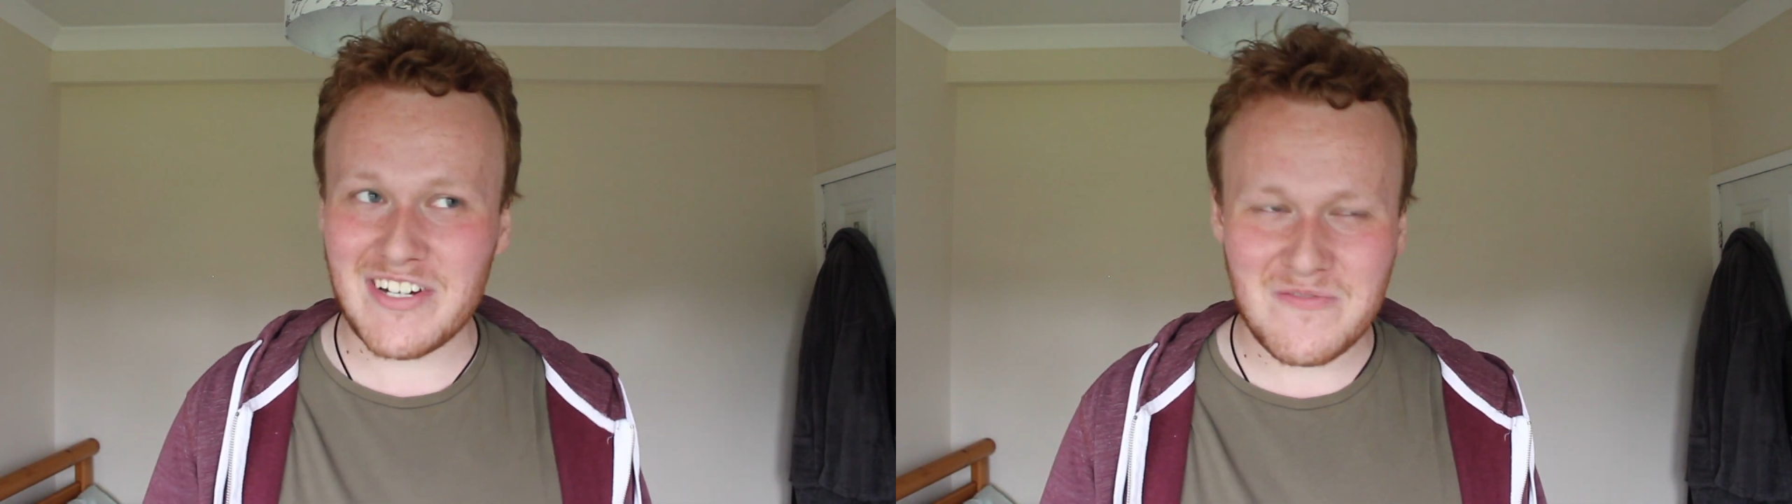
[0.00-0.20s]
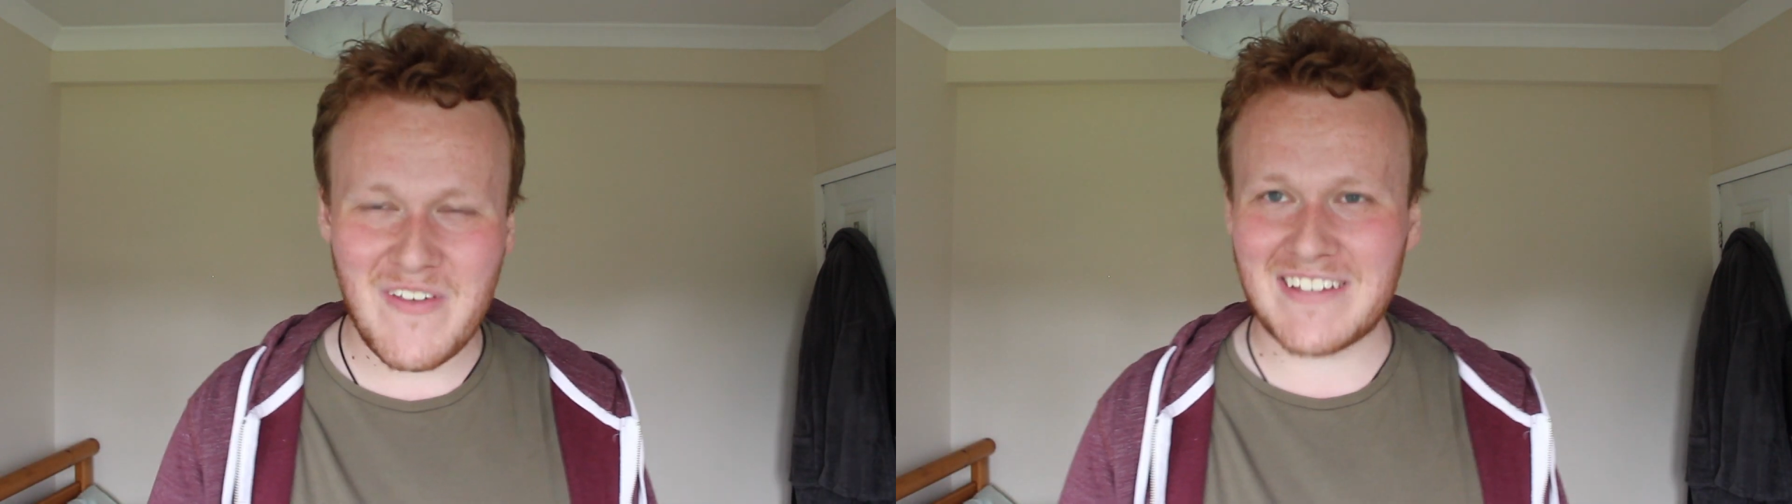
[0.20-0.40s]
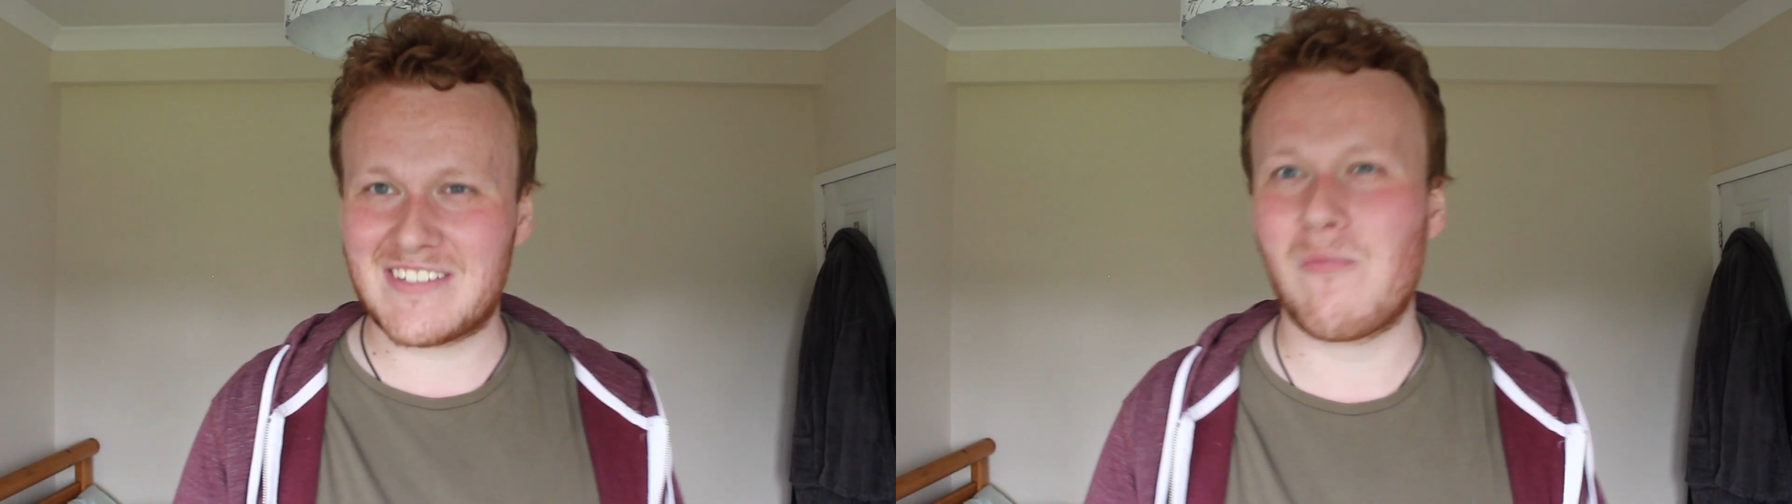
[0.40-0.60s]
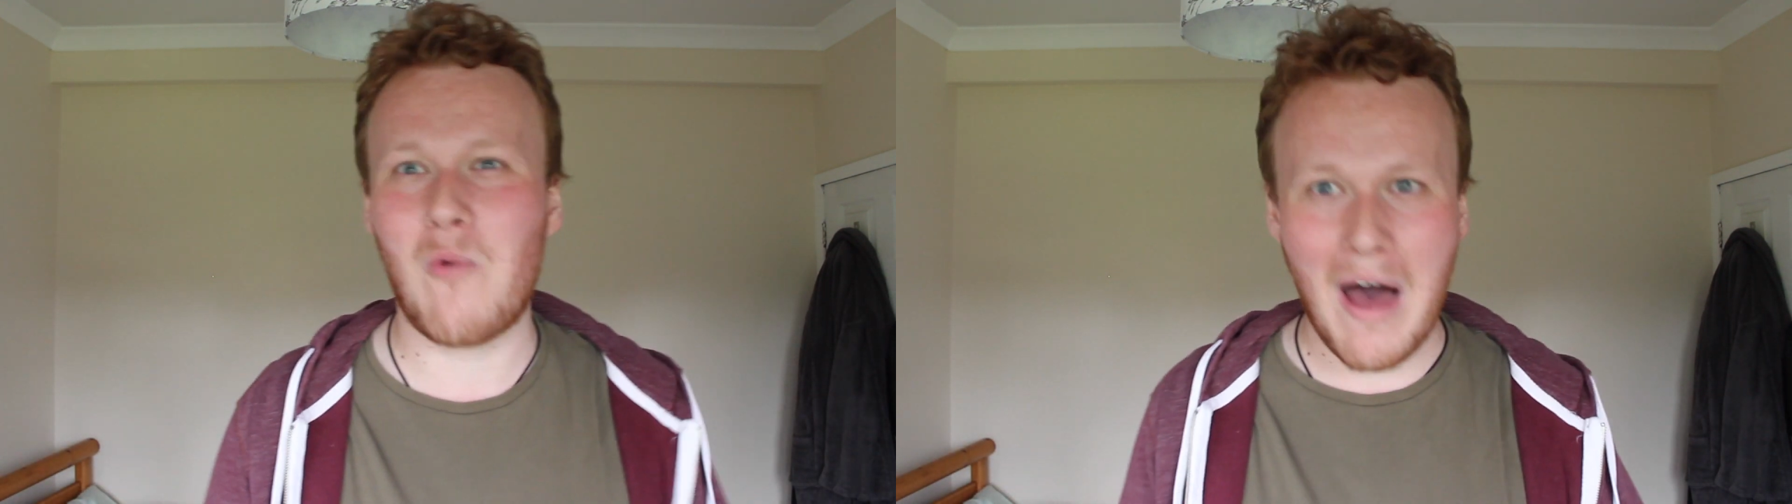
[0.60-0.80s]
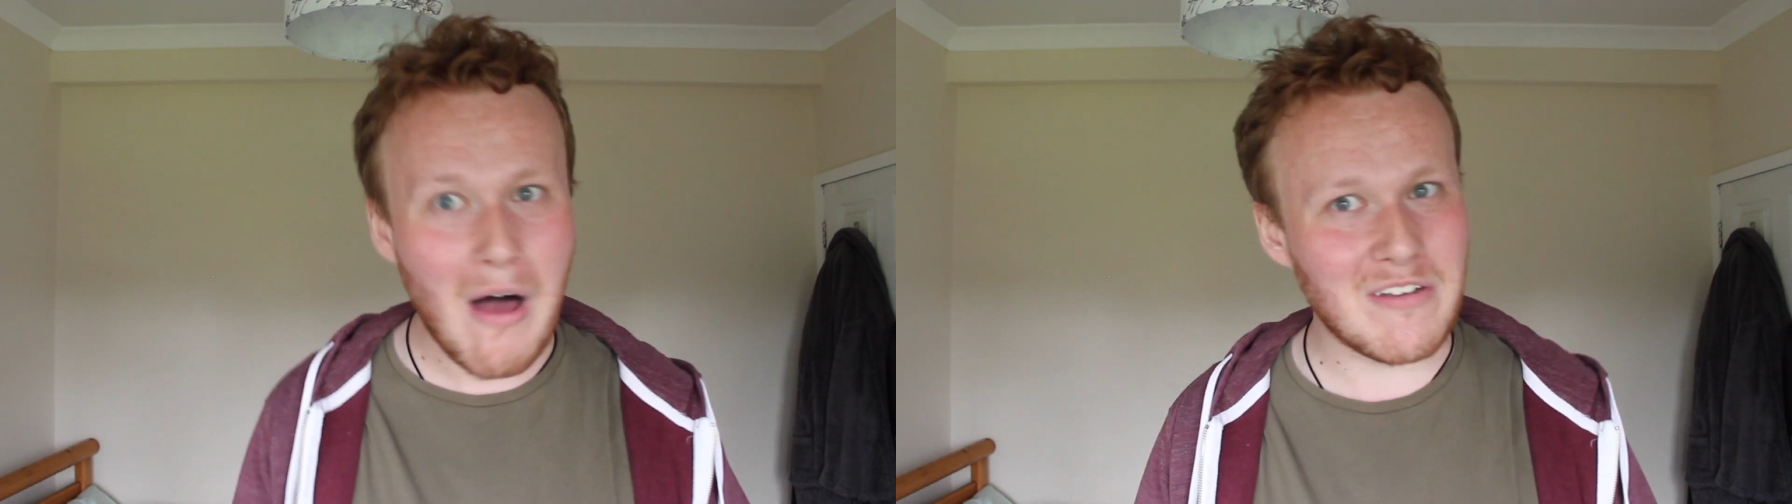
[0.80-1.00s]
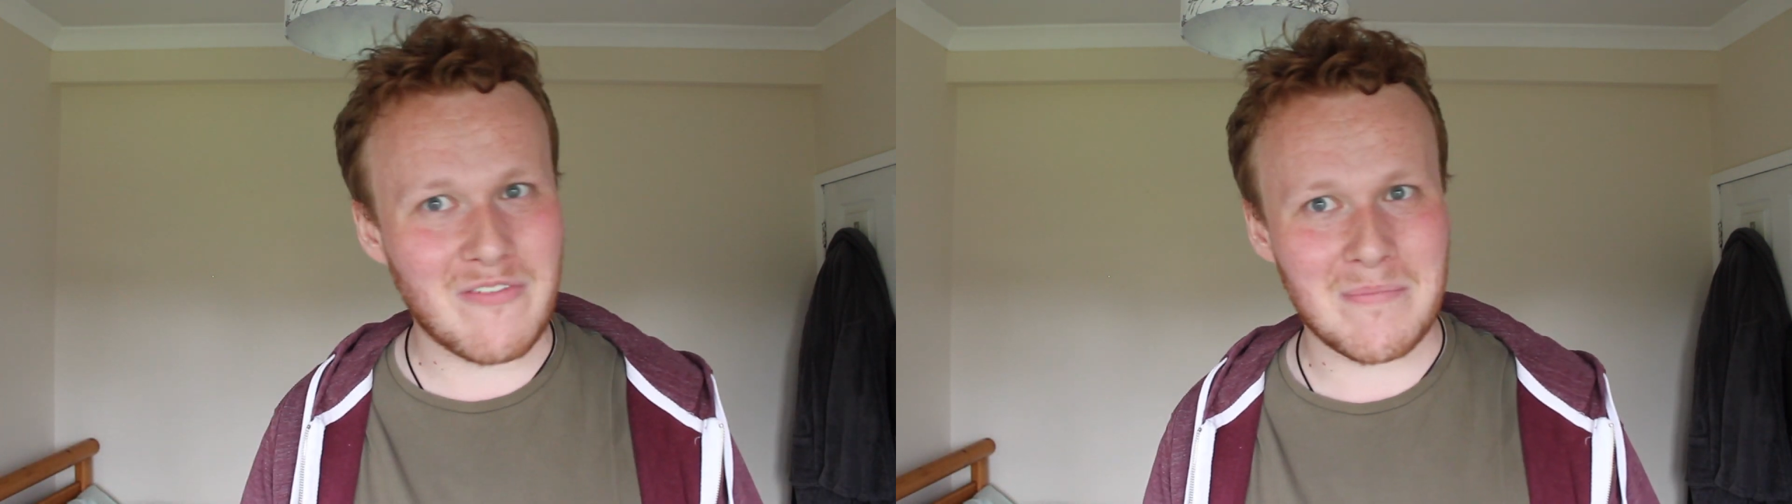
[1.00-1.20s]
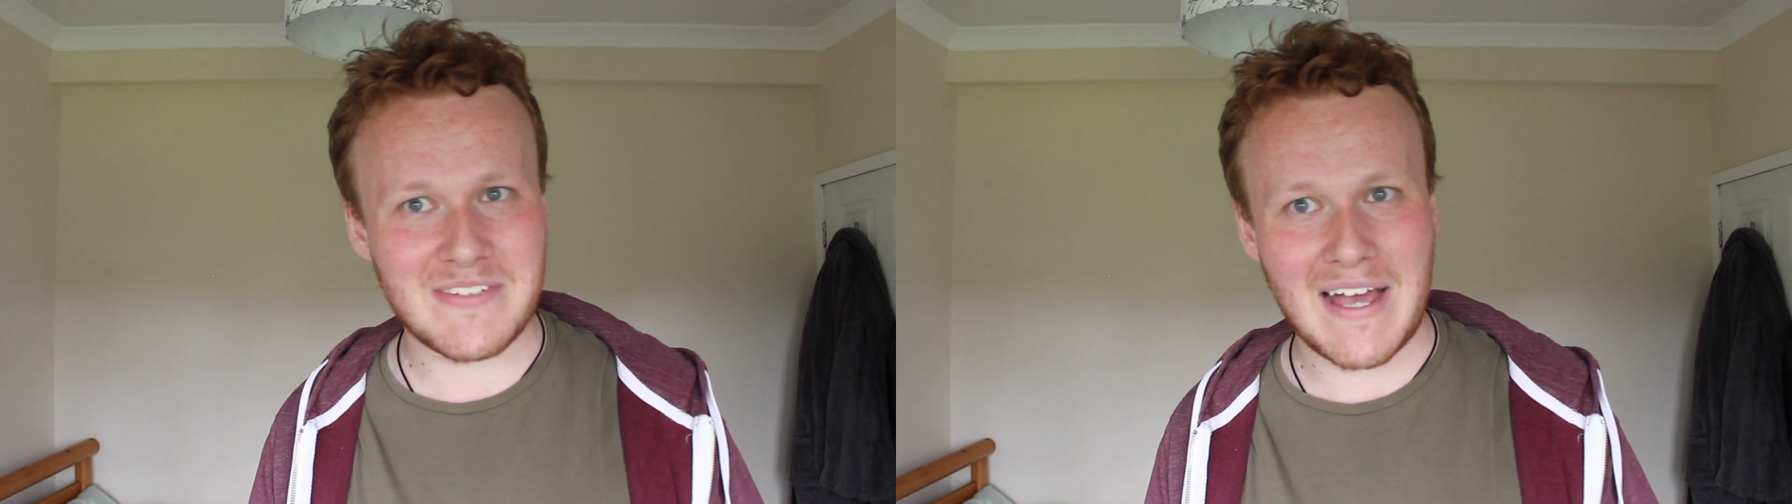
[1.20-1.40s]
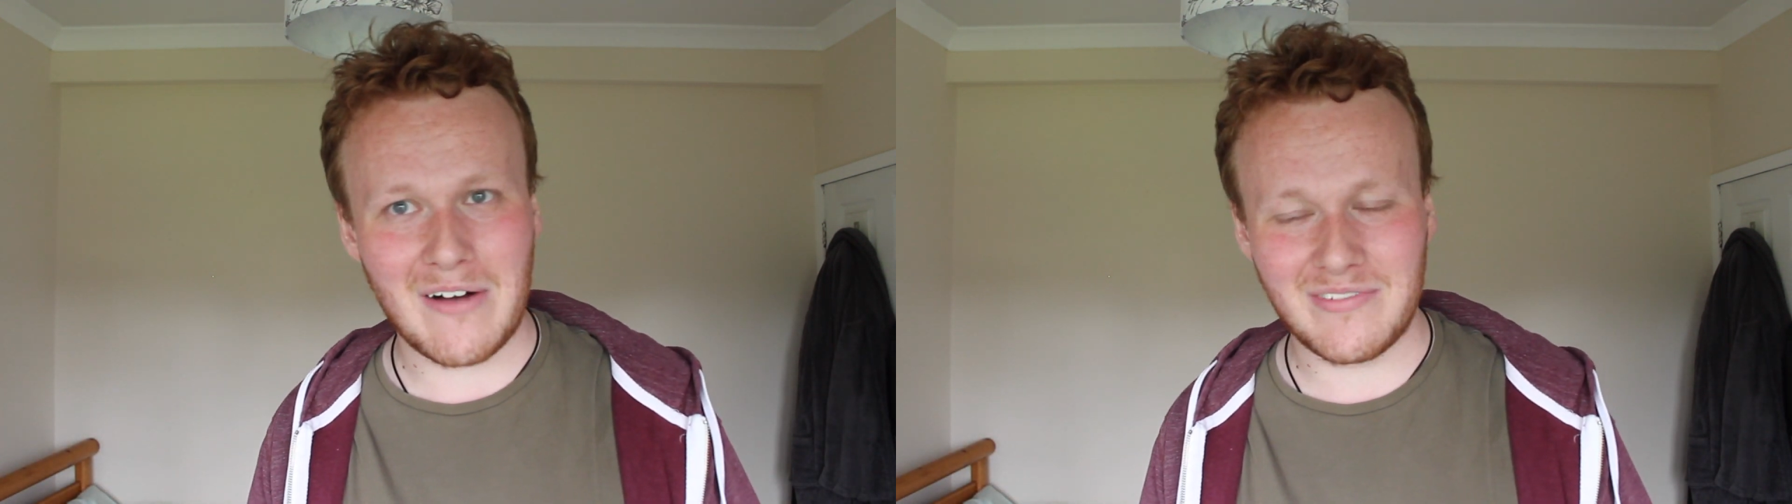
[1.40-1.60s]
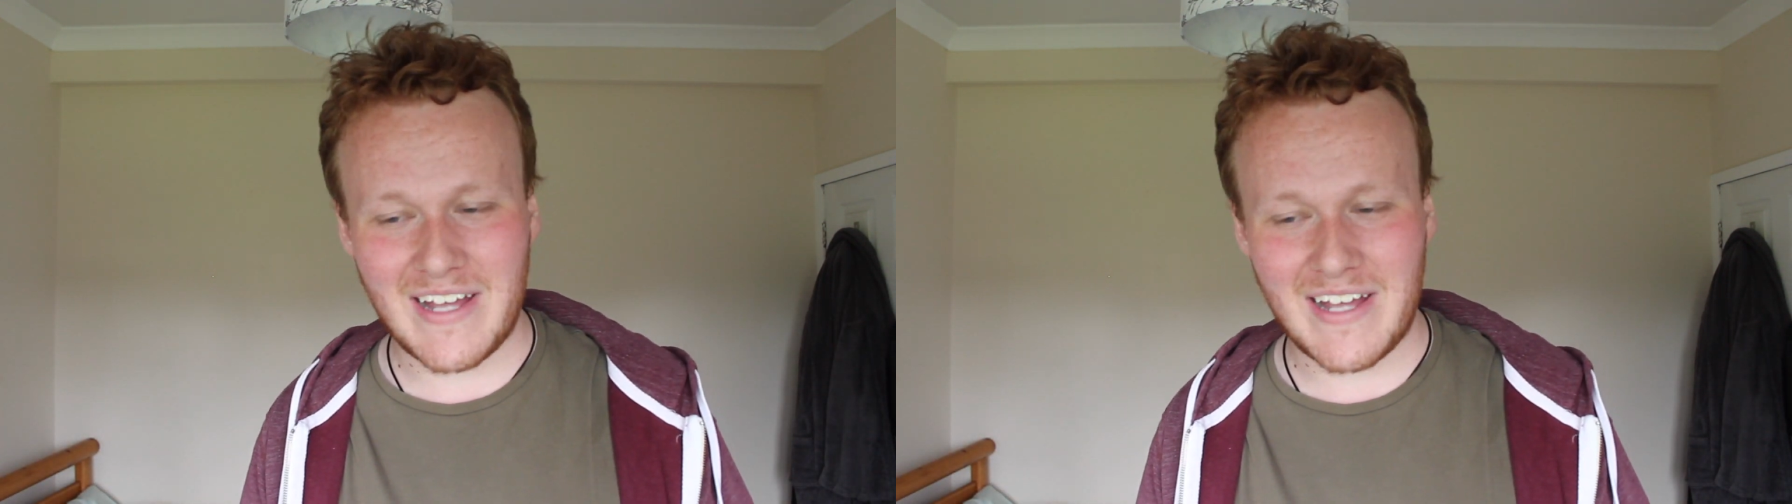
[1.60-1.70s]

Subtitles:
just thinks the world of himself.